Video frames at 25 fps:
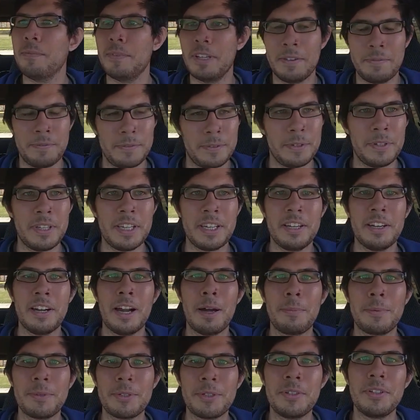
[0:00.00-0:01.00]
if you get an
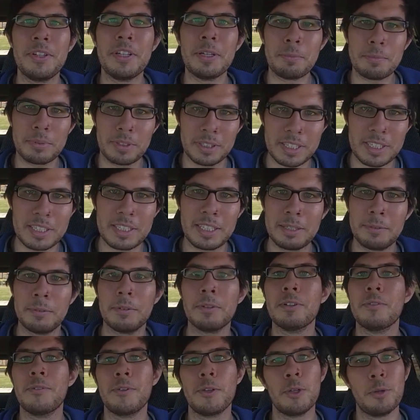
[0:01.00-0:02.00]
opportunity, please leave a
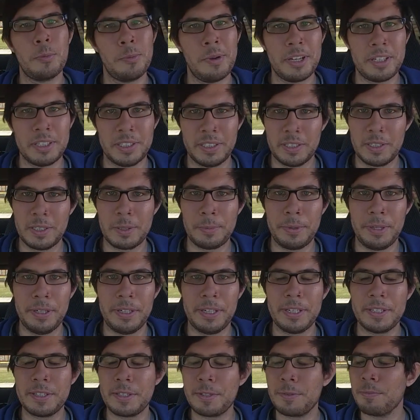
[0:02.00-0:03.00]
review about your
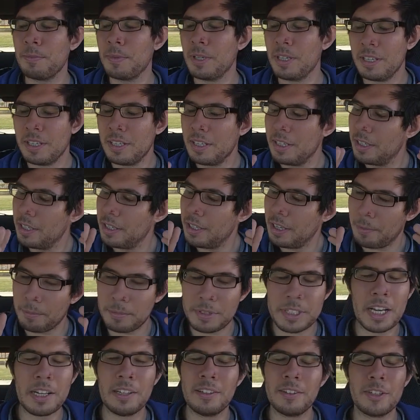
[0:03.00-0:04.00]
experience. I'm
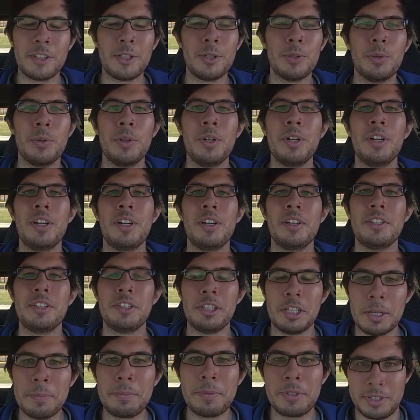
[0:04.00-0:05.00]
telling you,
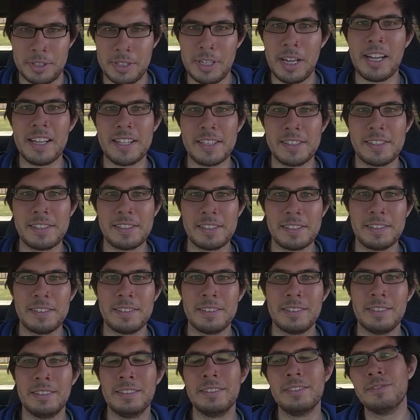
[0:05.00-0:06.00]
tips are nice.
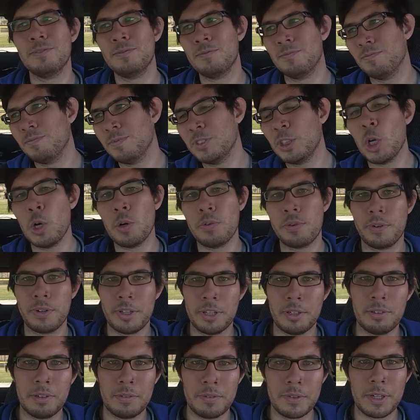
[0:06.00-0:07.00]
Go for
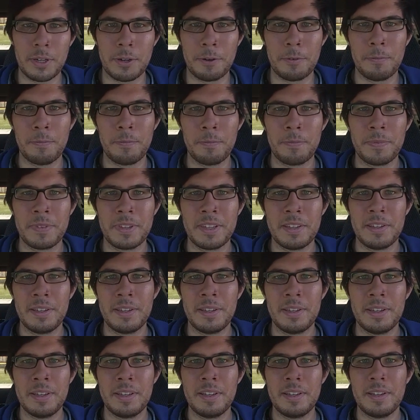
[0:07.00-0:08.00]
the review.
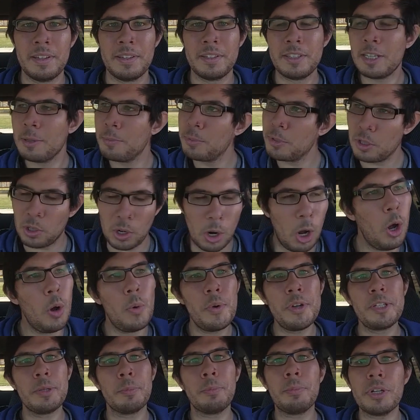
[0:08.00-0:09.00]
Tips are
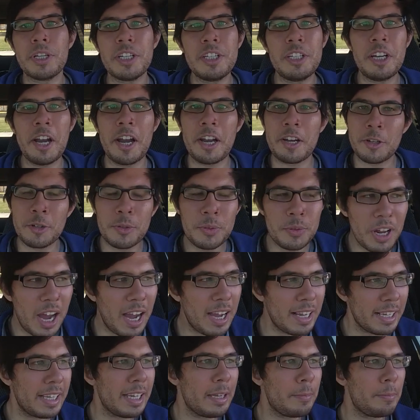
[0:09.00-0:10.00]
always appreciated, do
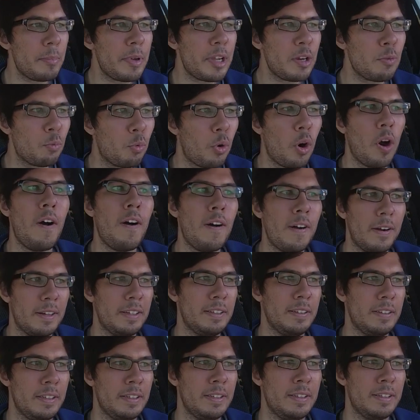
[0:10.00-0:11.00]
not get me wrong.
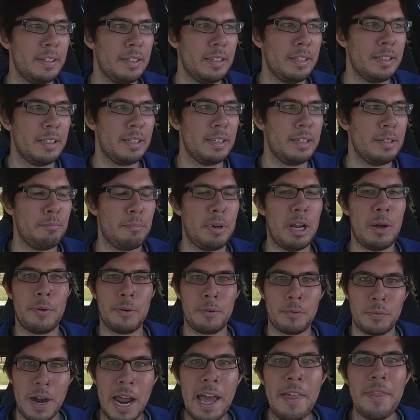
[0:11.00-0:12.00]
But I
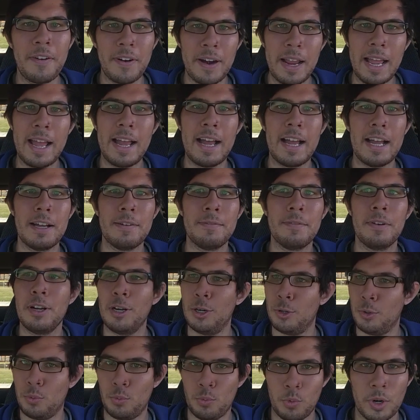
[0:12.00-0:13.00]
would rather have
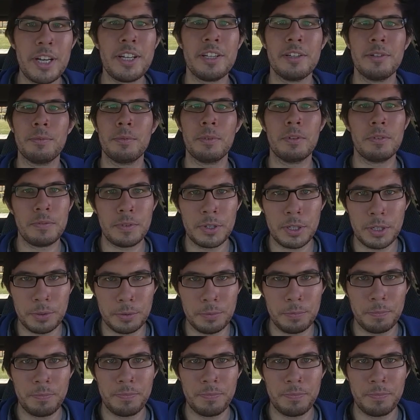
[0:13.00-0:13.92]
a written review